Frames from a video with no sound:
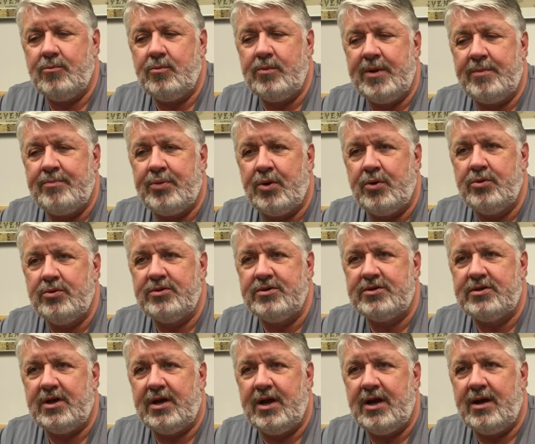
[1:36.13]

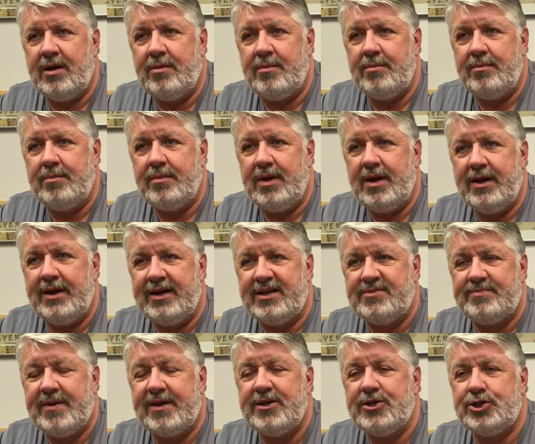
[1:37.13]
imposed an
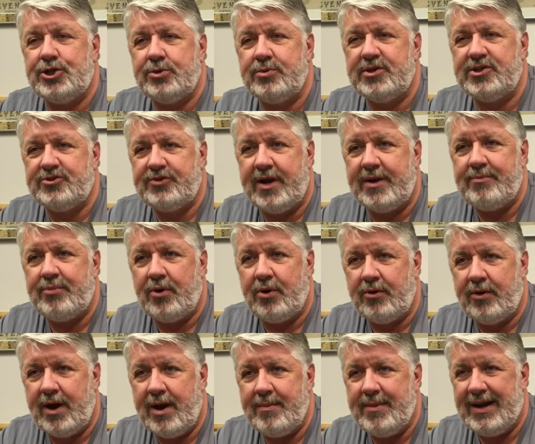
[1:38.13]
expenditure restraint
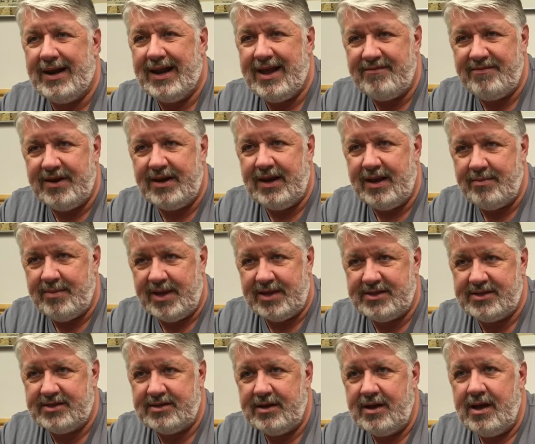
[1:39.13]
program and levy
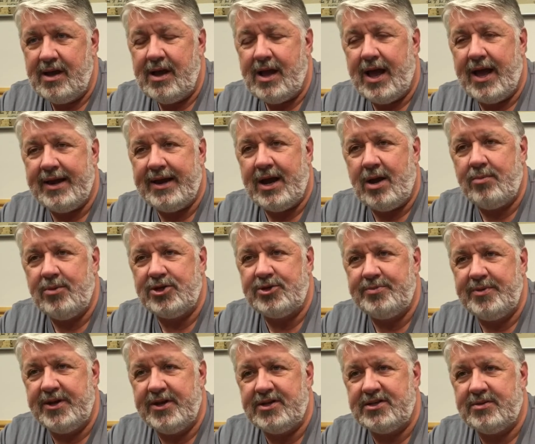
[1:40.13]
limits on how much
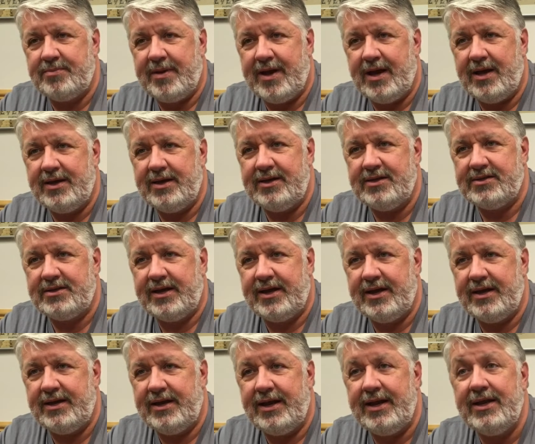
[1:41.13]
municipalities
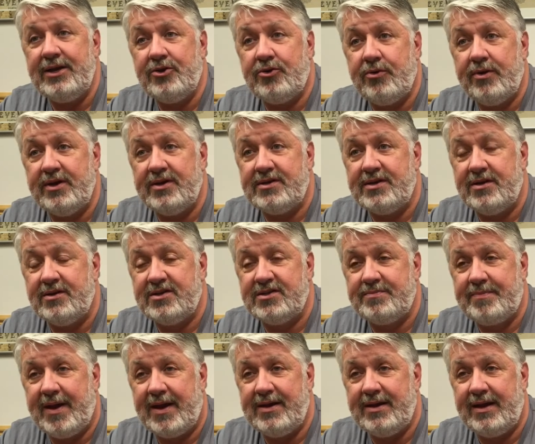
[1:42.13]
can increase their
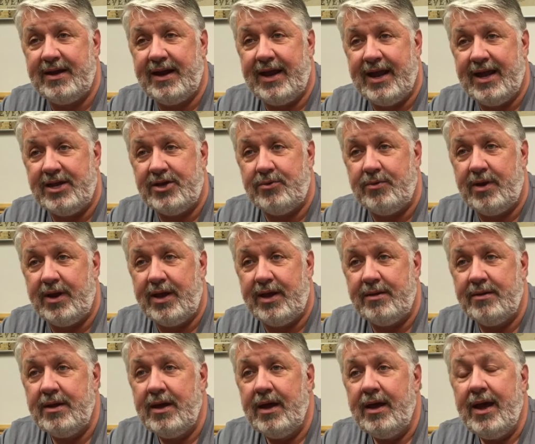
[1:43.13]
spending annually.
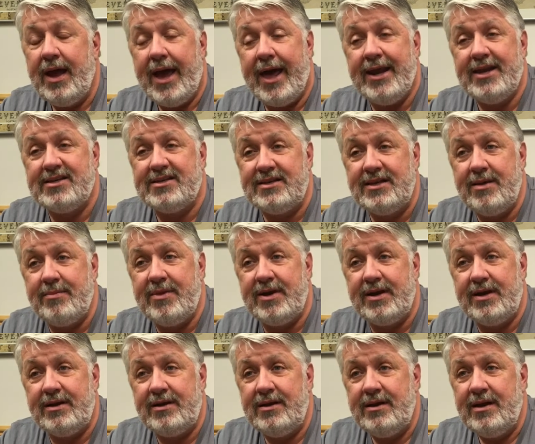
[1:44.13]
And it's
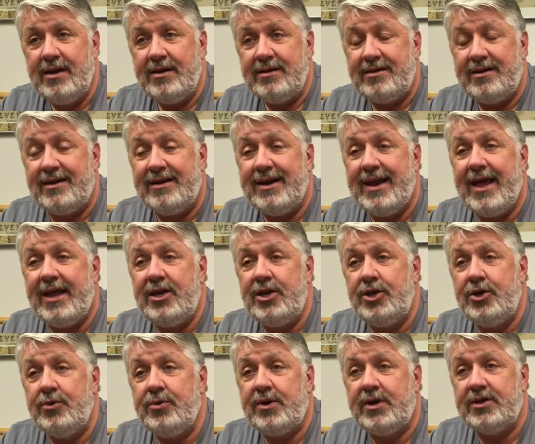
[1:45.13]
limited to net
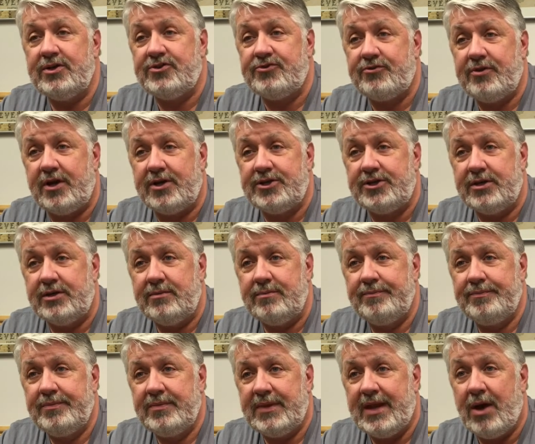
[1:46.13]
new construction.
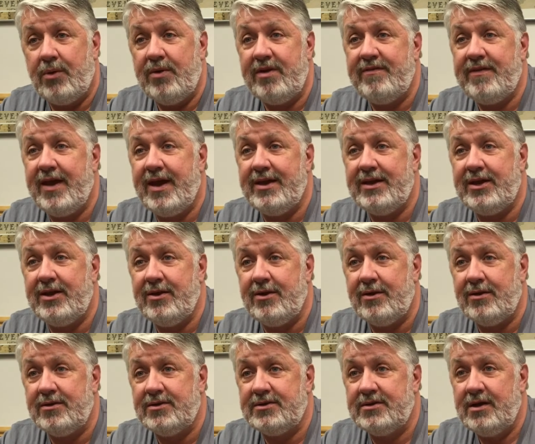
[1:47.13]
Now we've had
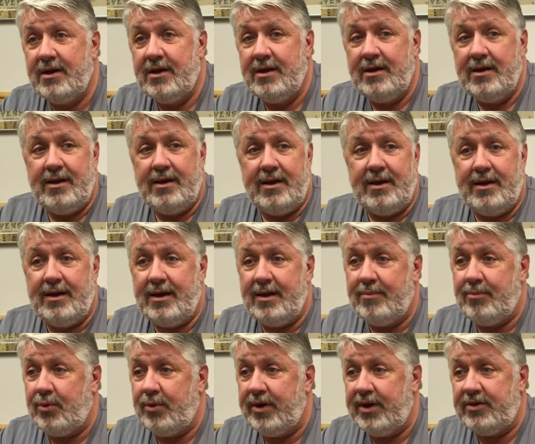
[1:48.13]
years,
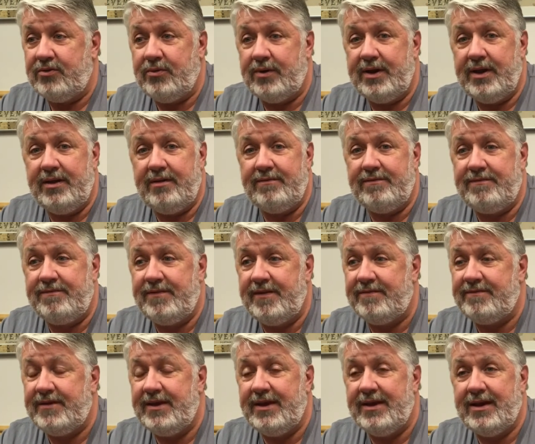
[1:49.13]

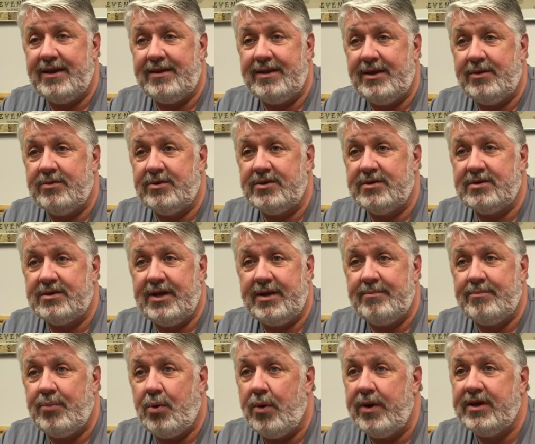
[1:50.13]
2015 I think was like
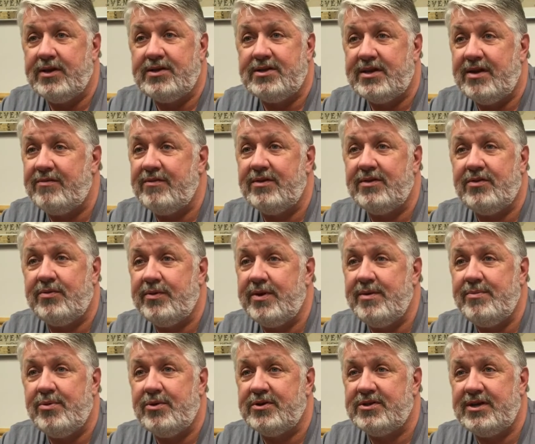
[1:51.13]

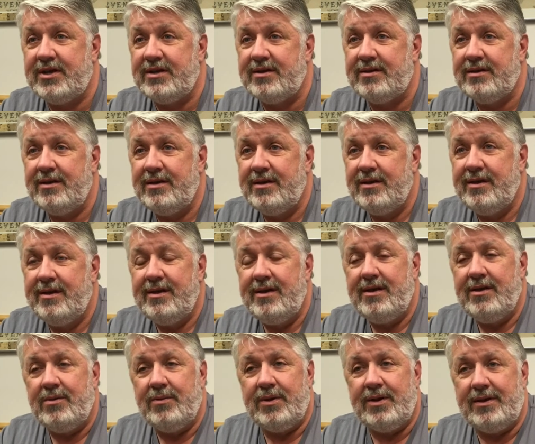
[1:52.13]
0.73%.
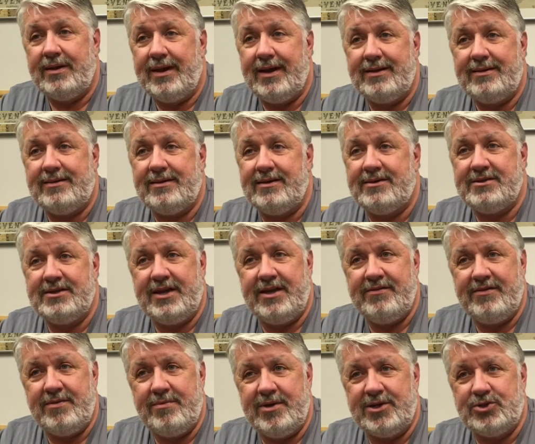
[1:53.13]
Well, that doesn't
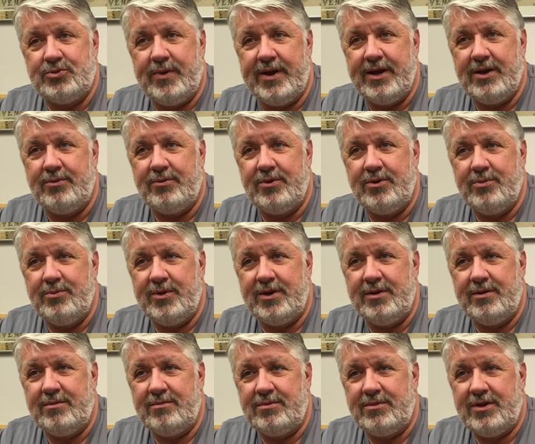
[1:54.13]
give you much wiggle room
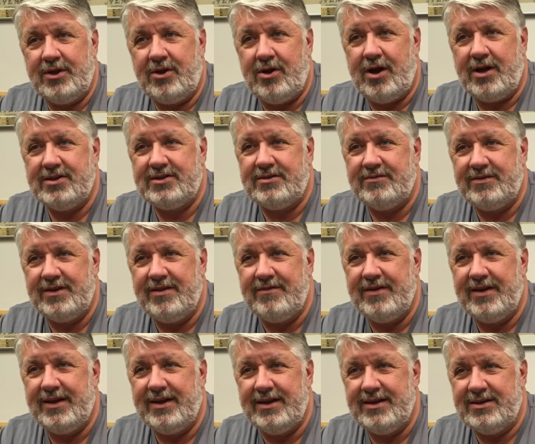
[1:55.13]
when the cost of
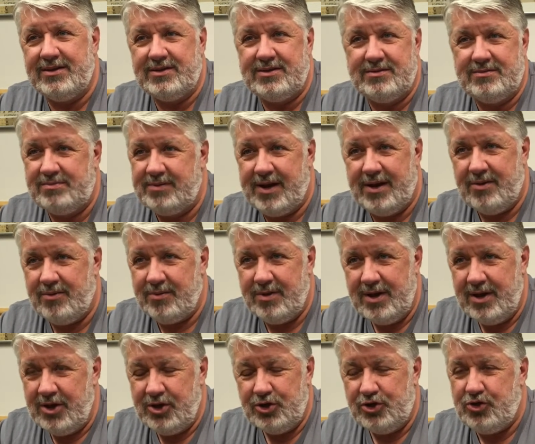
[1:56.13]
living is,
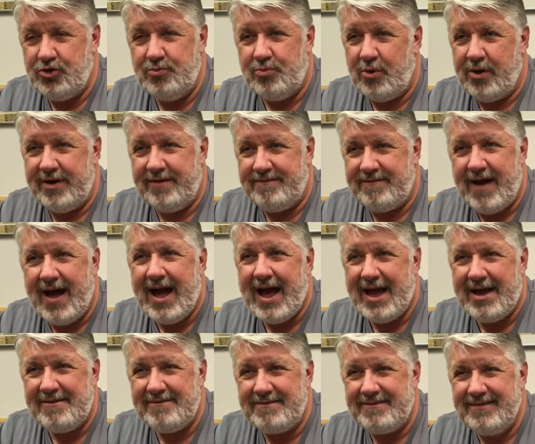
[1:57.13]

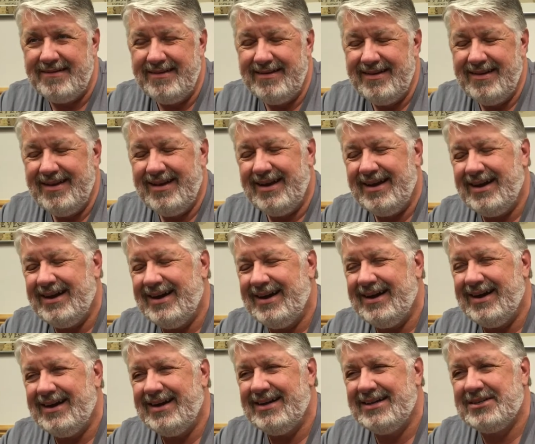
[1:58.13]

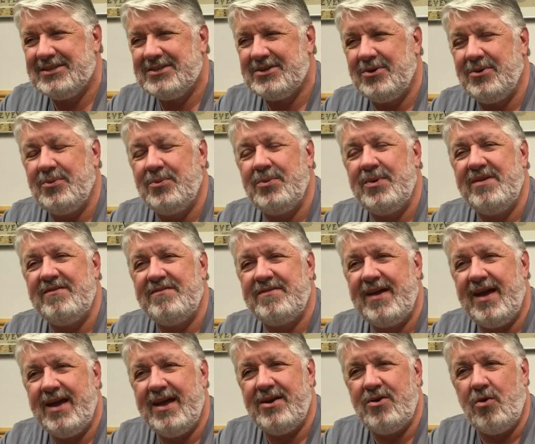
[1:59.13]
2.5. So we've
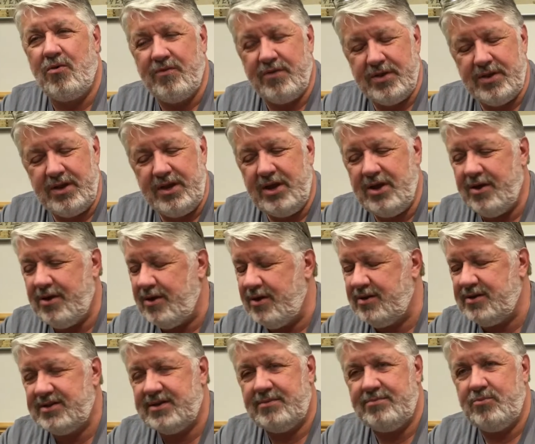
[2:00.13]
had over the
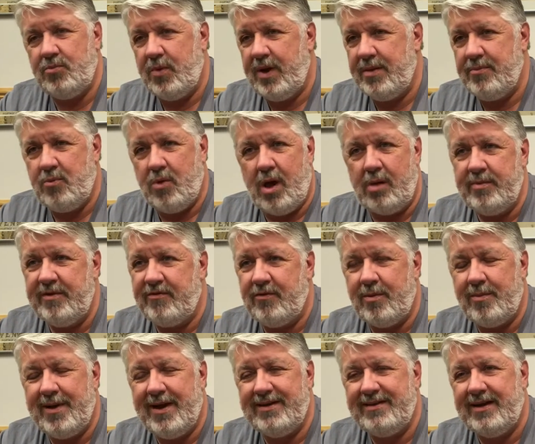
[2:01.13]
years, and well
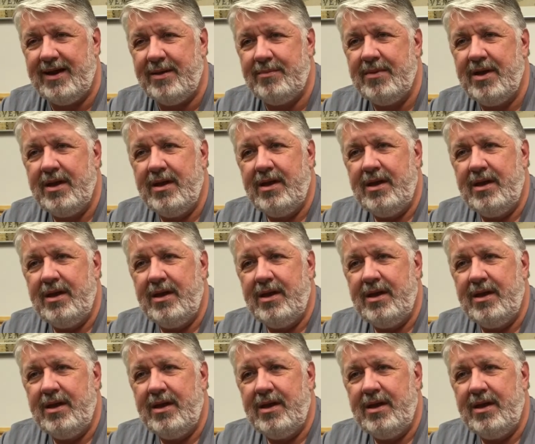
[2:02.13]
before my time,